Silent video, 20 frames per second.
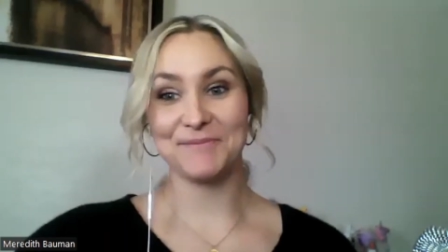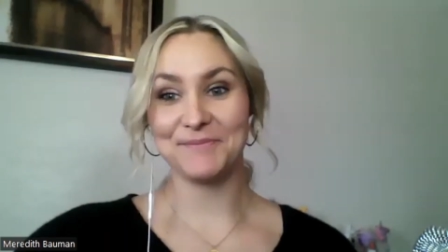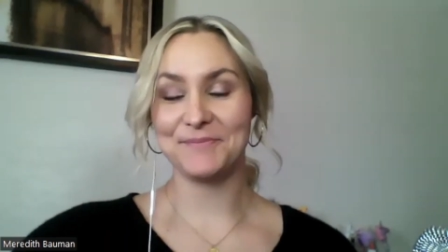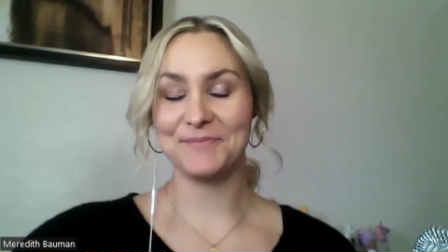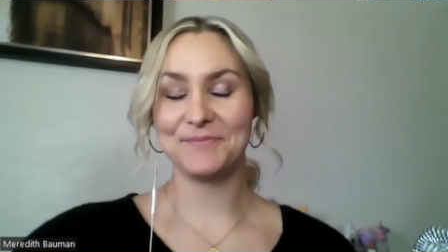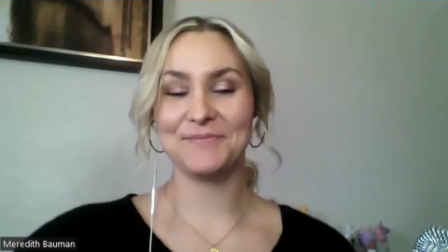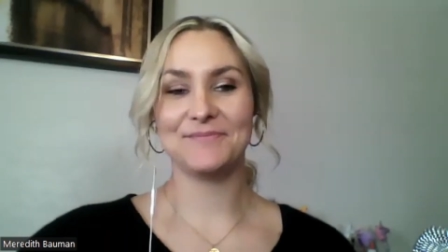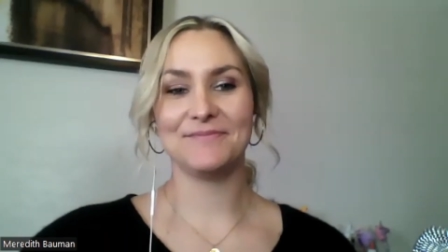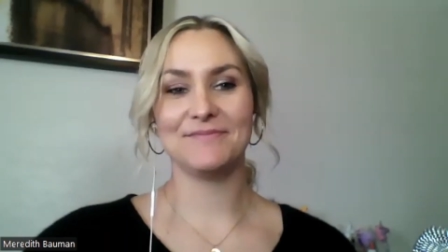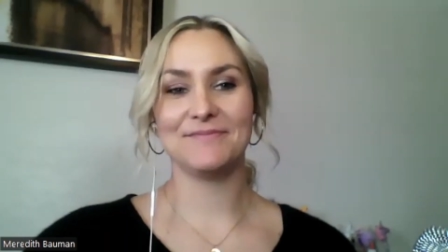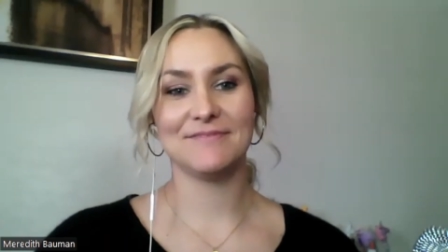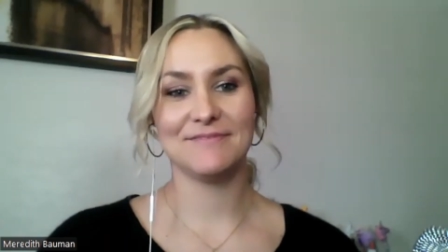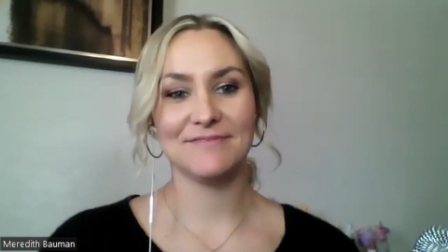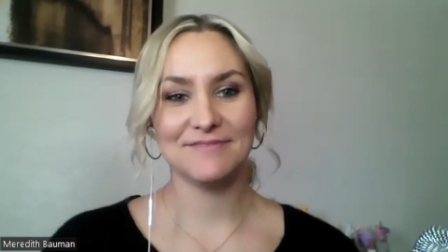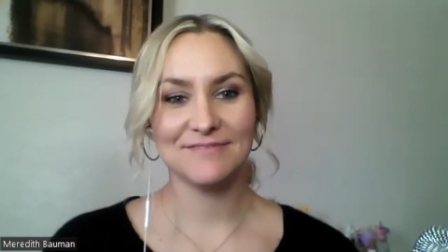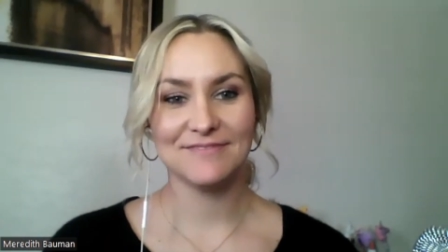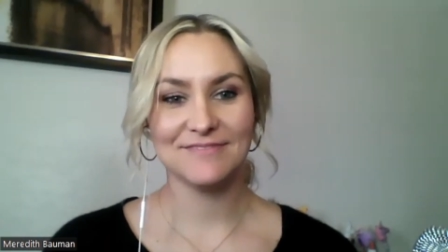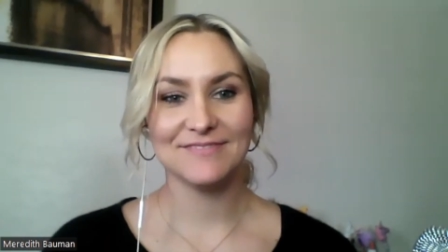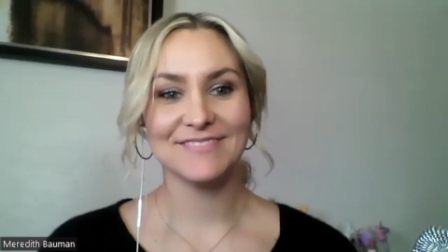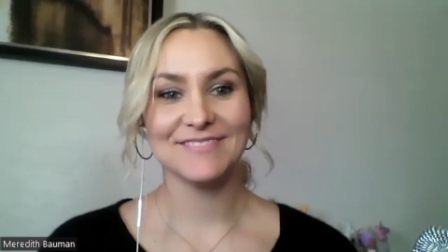
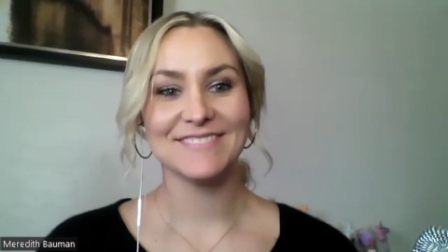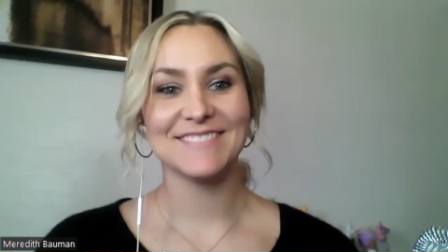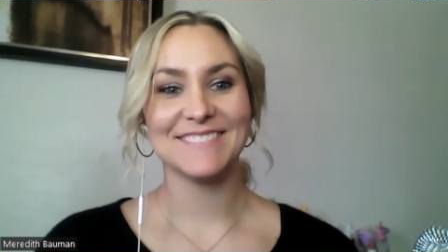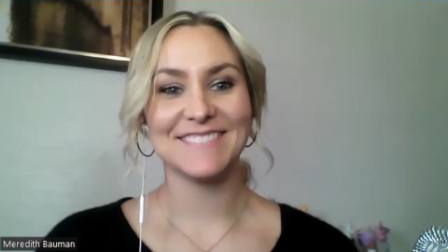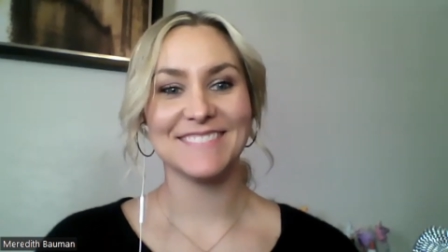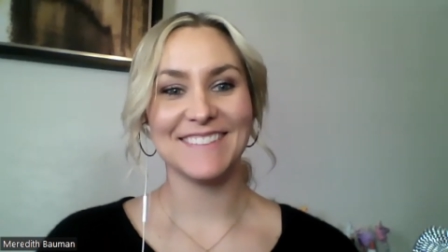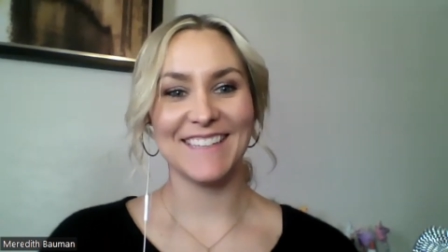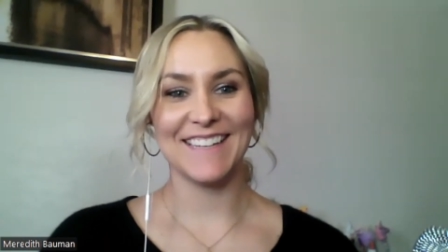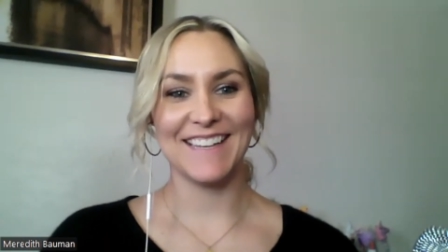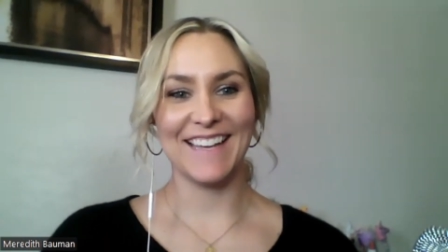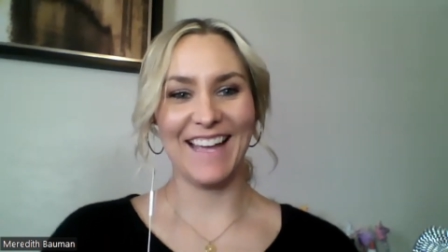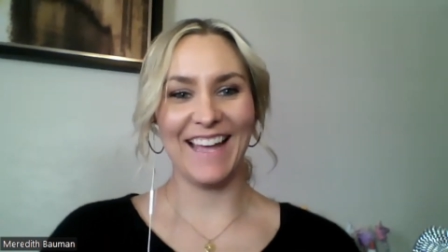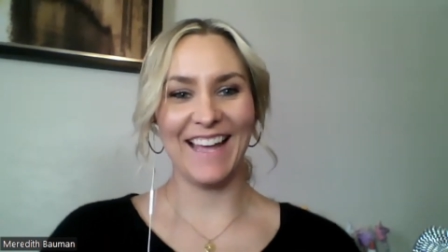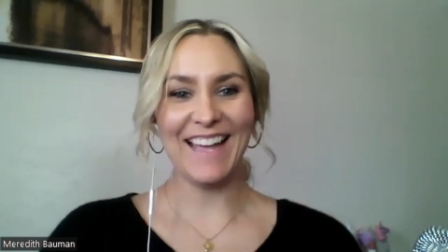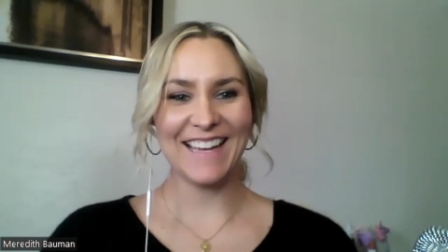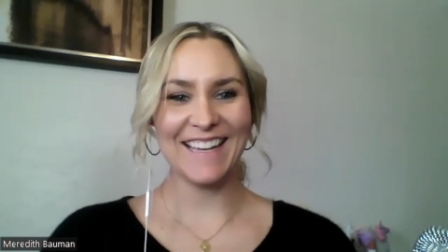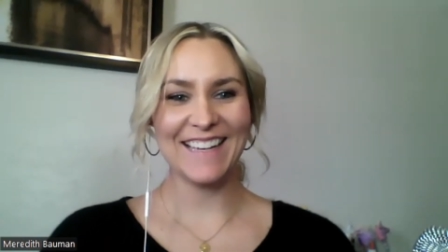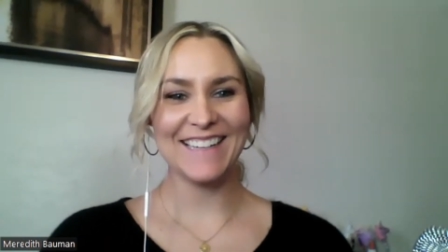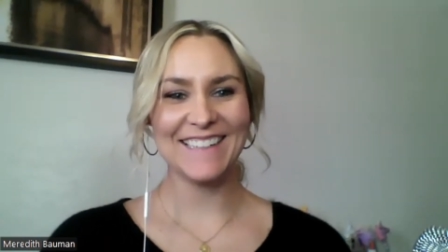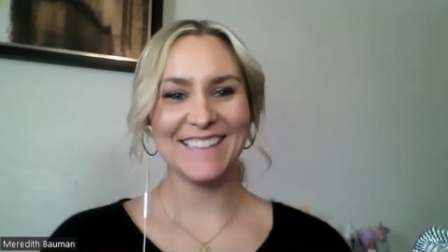very best
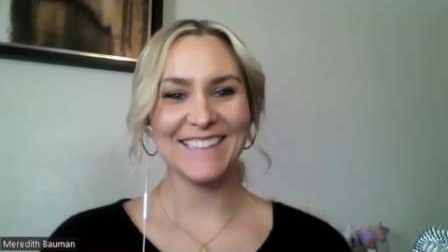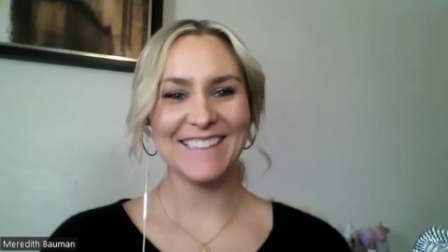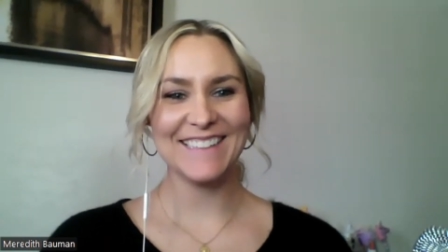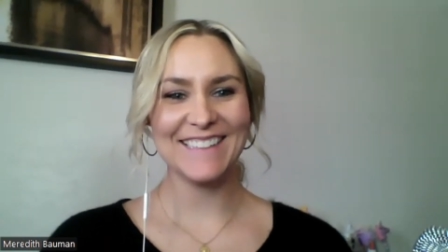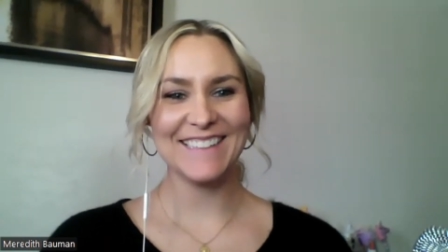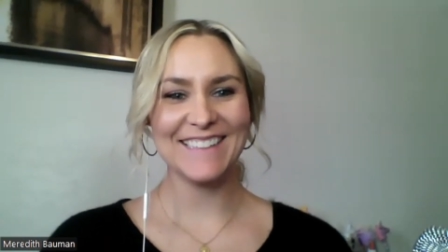version of you that